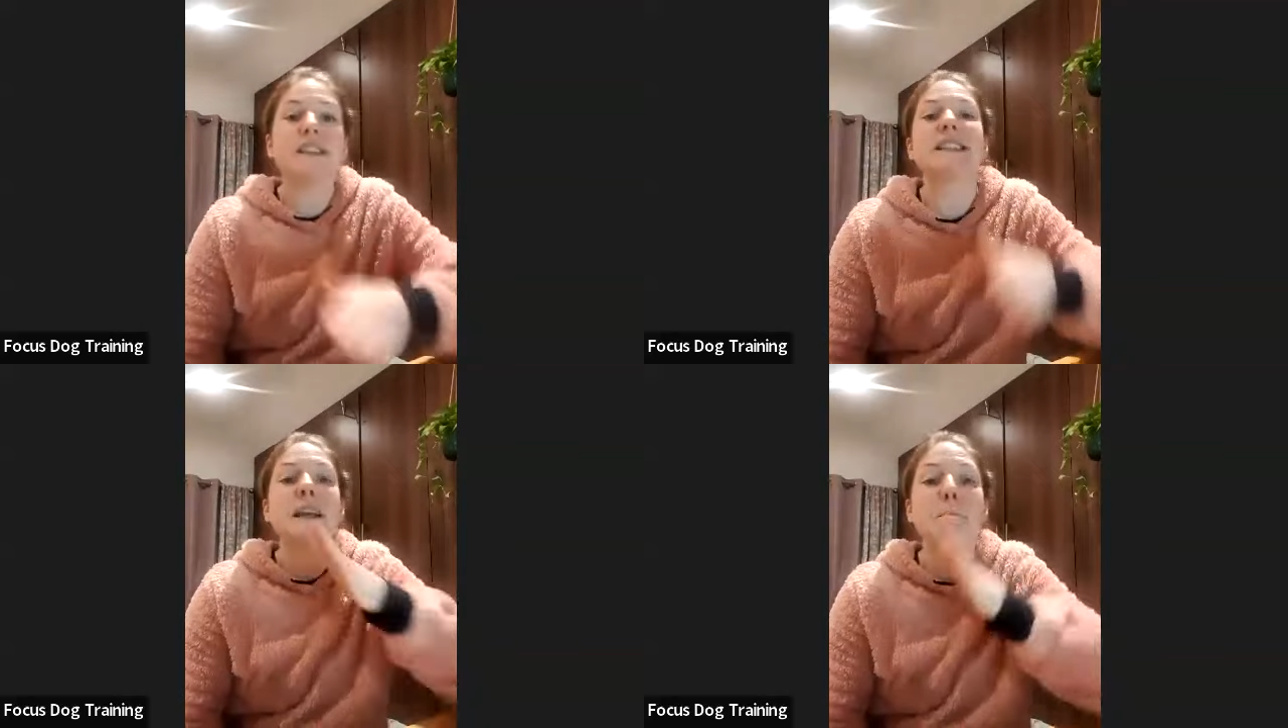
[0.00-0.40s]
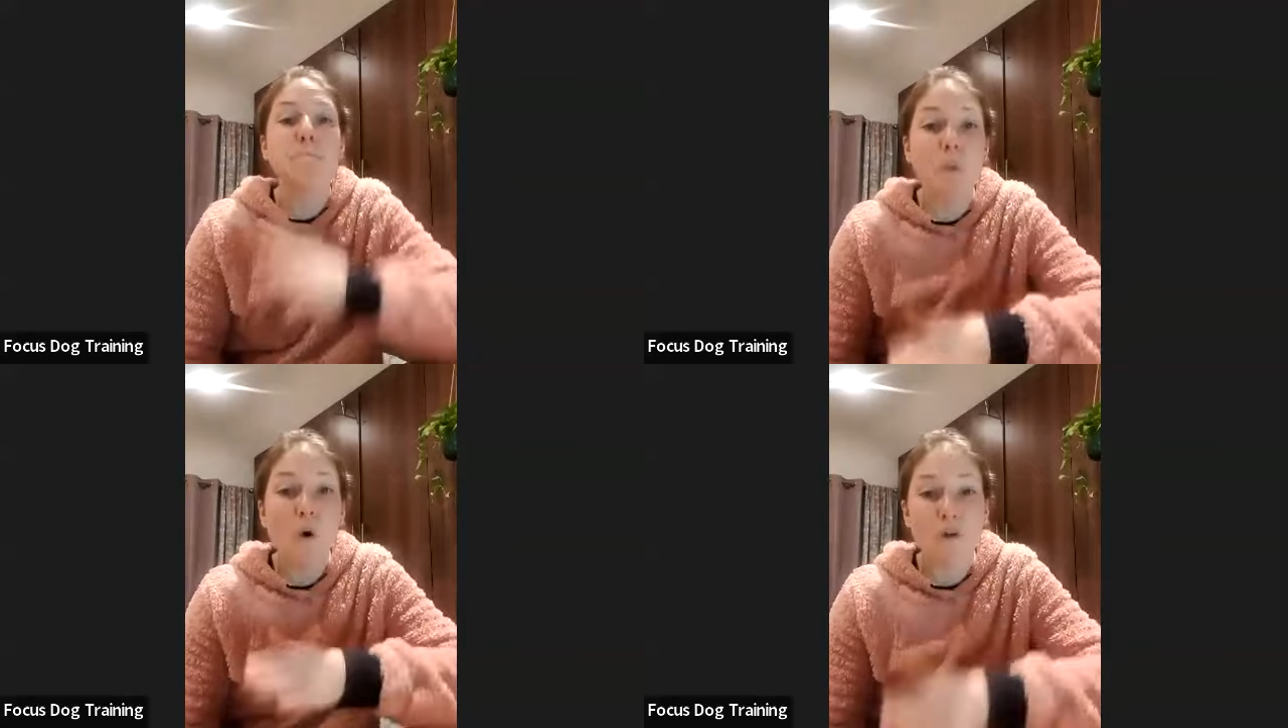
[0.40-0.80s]
see
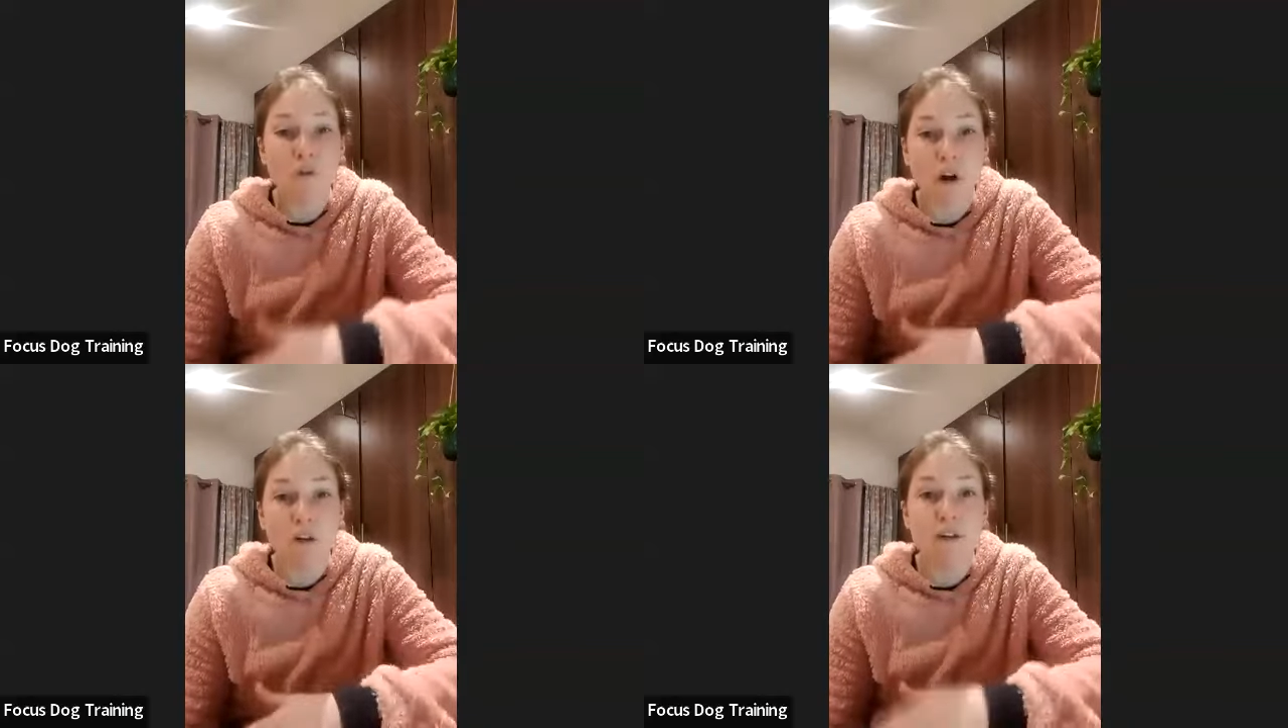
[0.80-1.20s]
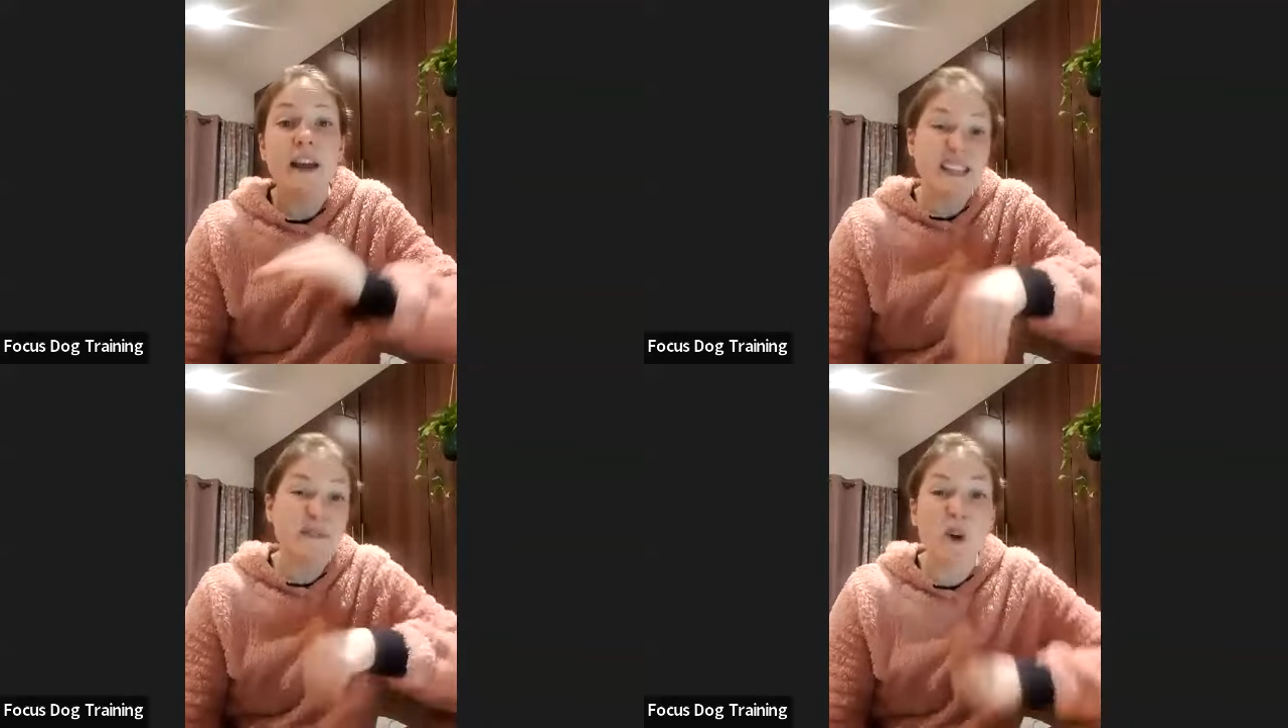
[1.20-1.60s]
more of,
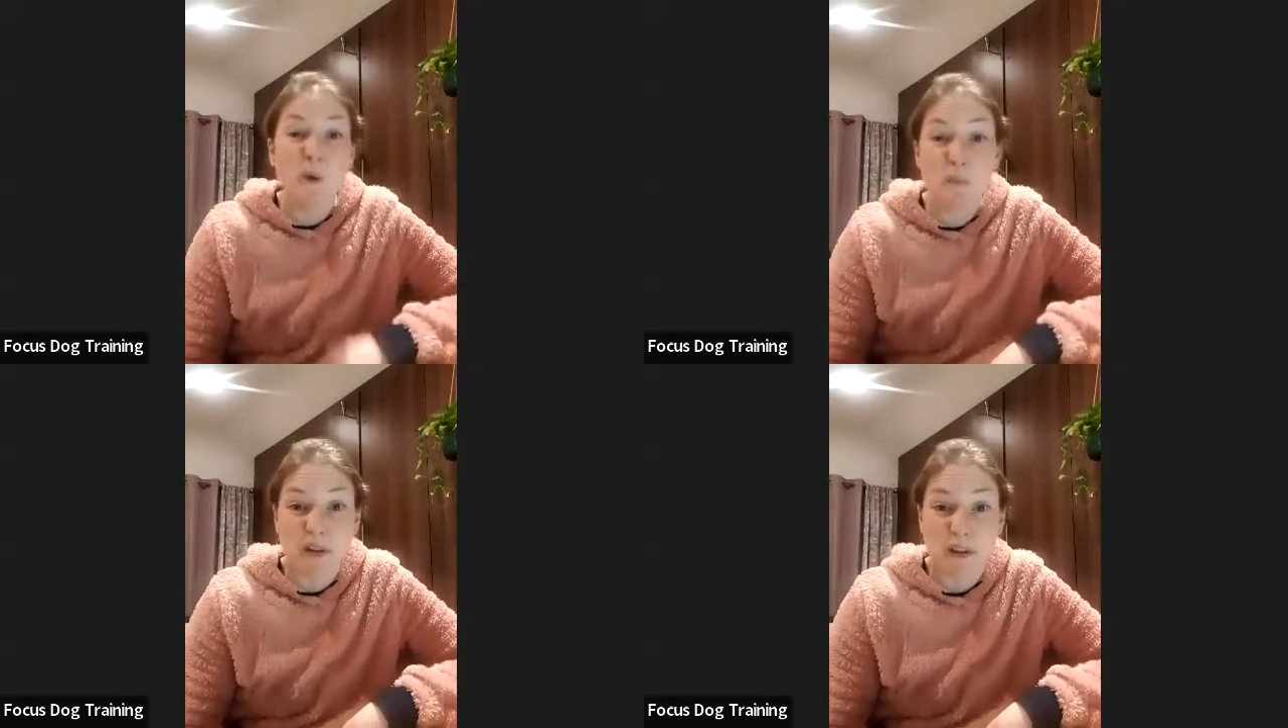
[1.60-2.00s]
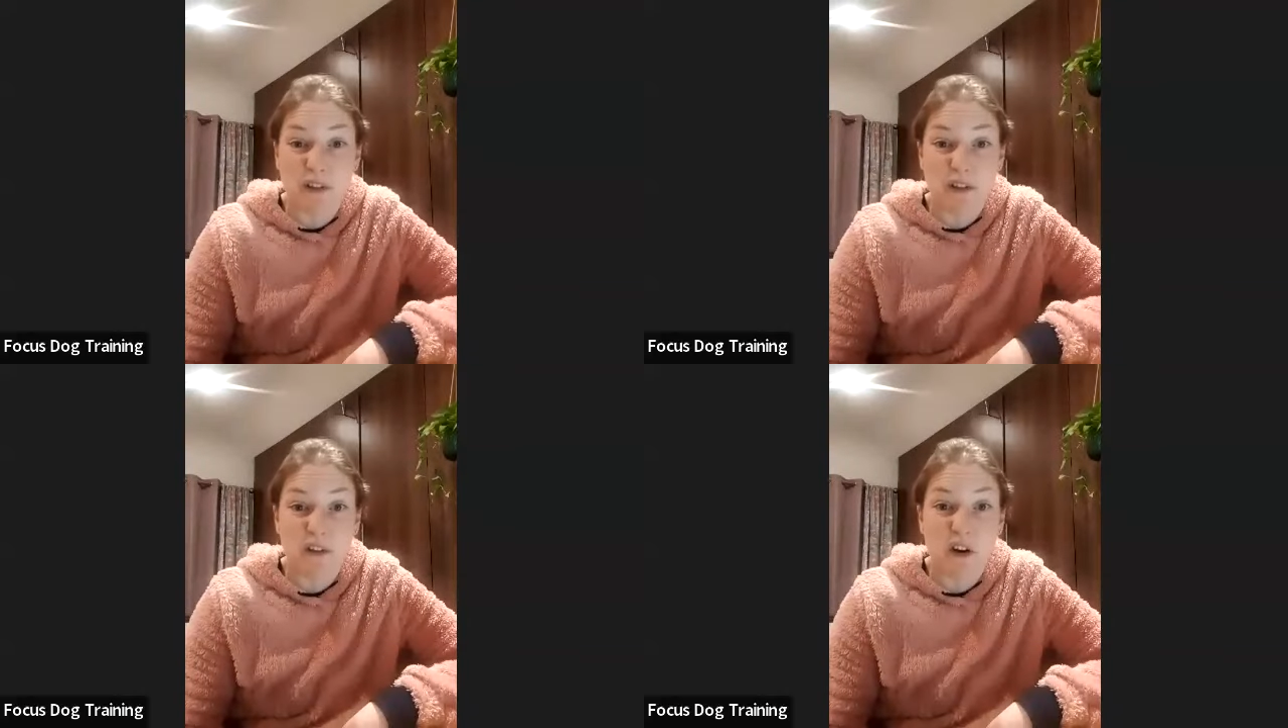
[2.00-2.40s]
is 4 paws on
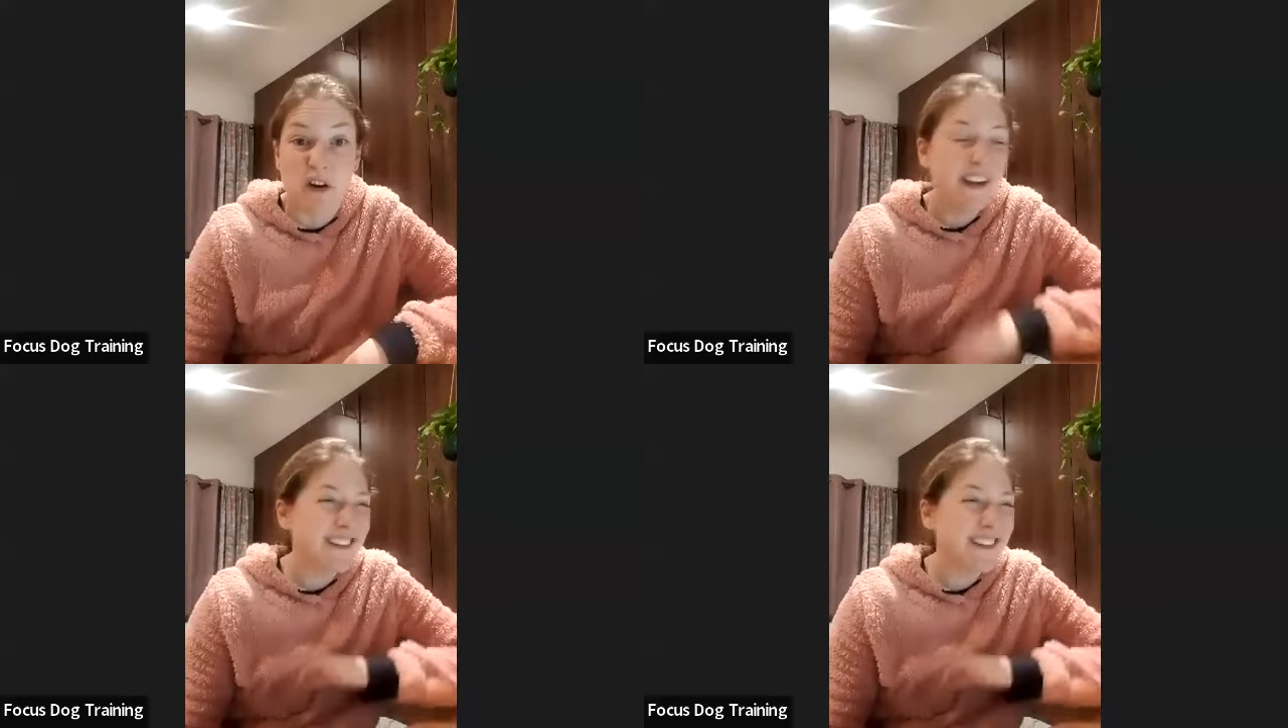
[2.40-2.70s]
the floor.